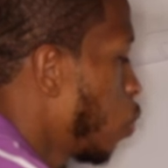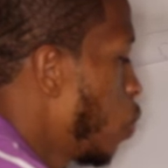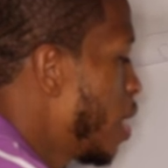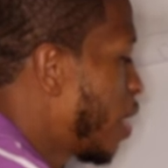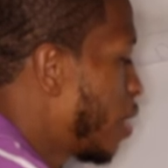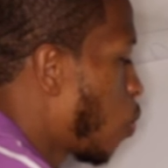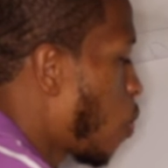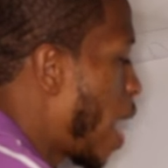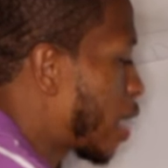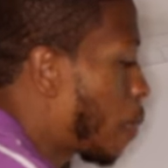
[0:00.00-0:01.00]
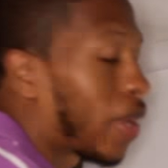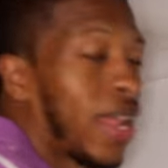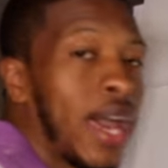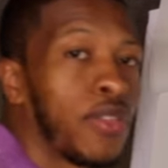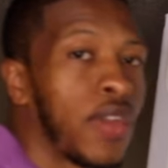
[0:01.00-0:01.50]
we tend to rack up a
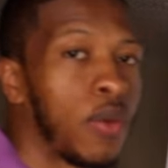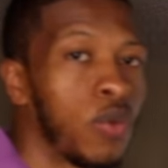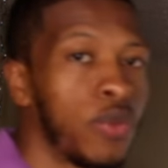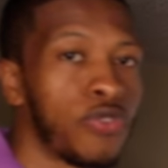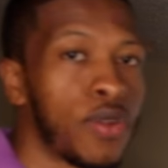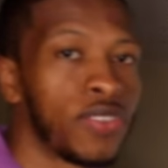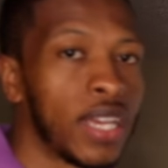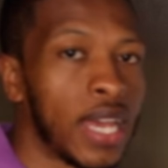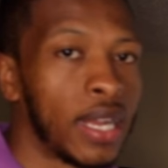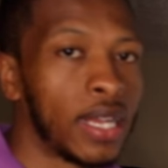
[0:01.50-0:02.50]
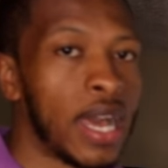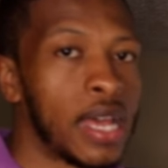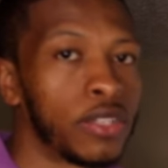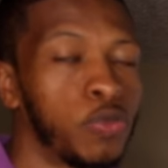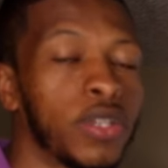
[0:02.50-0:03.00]
lot of that when we first get out of
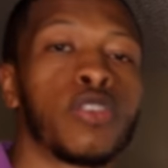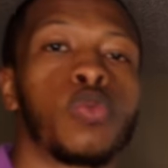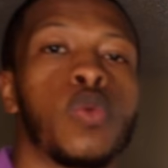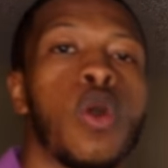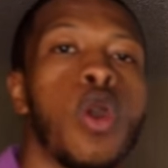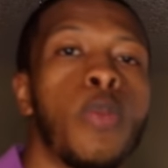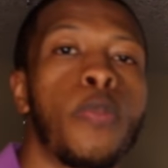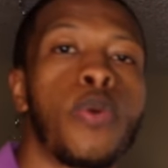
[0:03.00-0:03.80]
college because we were all